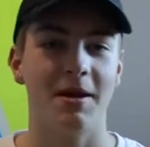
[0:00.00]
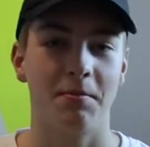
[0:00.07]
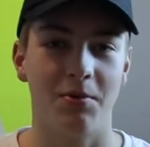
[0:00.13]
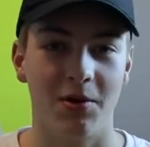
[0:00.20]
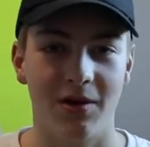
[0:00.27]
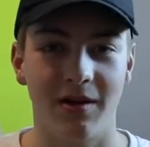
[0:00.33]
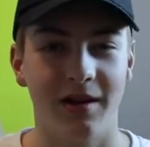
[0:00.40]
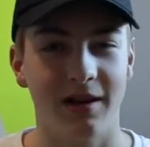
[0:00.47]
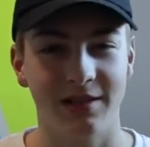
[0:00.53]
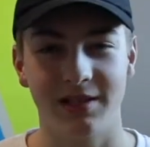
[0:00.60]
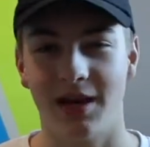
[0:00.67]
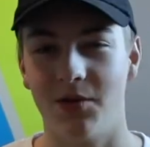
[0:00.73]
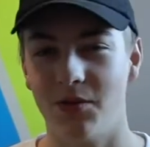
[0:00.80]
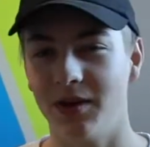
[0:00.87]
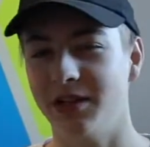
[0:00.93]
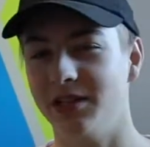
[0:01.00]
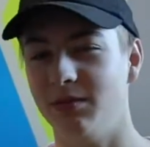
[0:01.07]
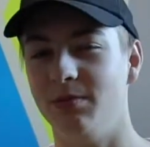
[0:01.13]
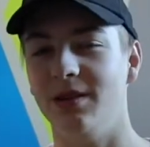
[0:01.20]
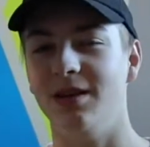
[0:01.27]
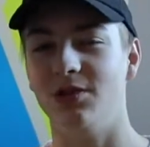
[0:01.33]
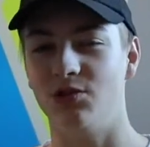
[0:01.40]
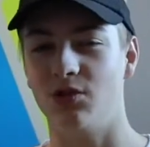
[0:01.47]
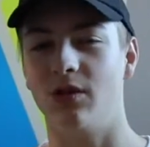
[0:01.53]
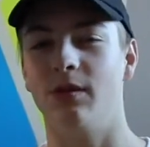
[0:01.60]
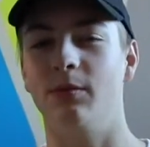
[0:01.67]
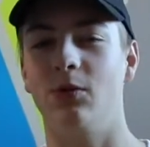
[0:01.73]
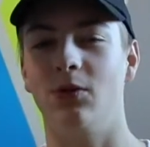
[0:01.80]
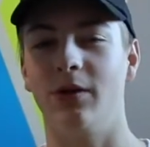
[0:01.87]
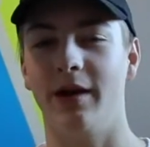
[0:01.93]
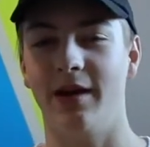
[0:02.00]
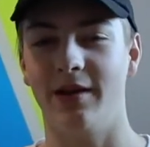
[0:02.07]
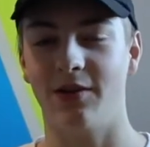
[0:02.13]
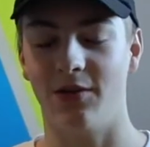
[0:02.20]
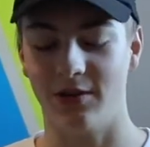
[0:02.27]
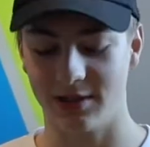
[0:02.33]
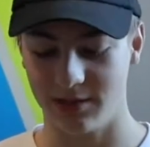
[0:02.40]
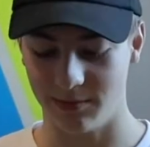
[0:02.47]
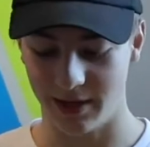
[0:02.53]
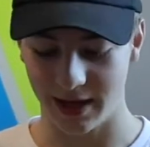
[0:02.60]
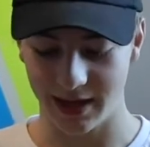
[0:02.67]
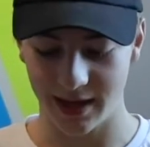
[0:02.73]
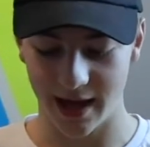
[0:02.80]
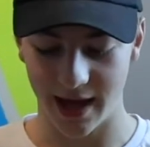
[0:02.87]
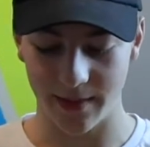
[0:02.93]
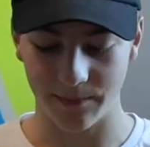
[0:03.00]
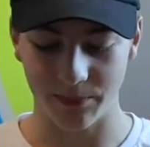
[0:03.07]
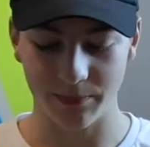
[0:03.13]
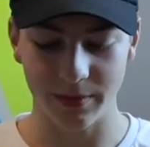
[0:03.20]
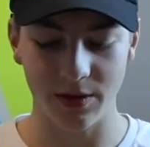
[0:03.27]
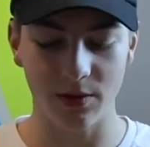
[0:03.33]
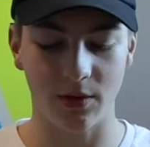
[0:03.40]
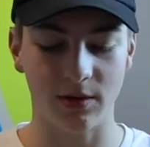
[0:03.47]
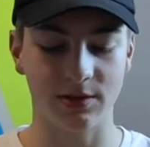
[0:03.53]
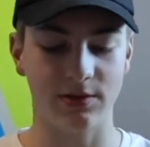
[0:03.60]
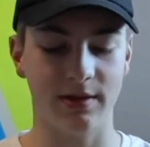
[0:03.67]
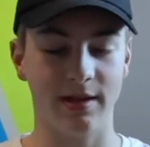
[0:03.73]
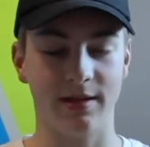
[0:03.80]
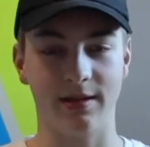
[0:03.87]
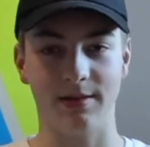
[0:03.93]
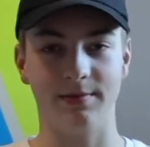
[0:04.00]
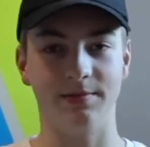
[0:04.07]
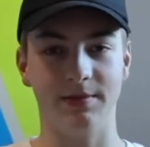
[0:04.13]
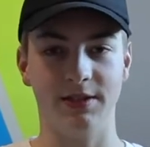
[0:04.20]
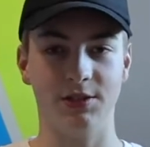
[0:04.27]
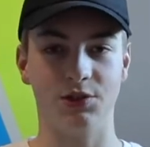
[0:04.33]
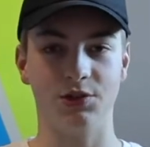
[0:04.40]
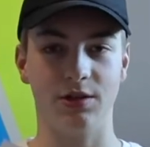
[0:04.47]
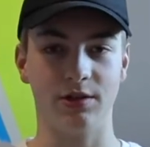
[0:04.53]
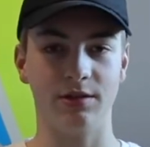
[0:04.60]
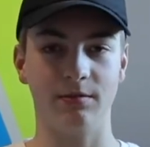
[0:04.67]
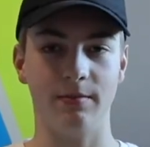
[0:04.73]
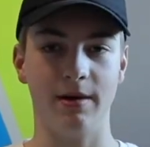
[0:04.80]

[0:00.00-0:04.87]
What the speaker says: a product, I want it to be enjoyable and awesome like that. You also get the instruction